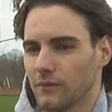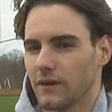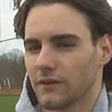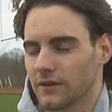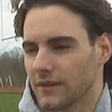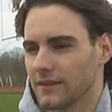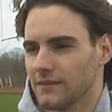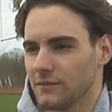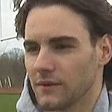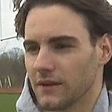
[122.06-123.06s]
younger
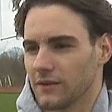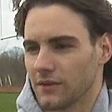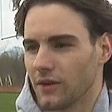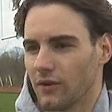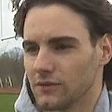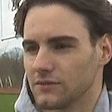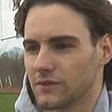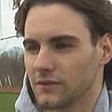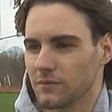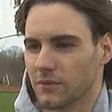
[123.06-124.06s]
kids when I go to college for
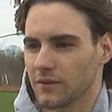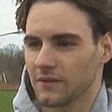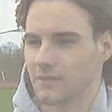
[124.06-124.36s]
a sport.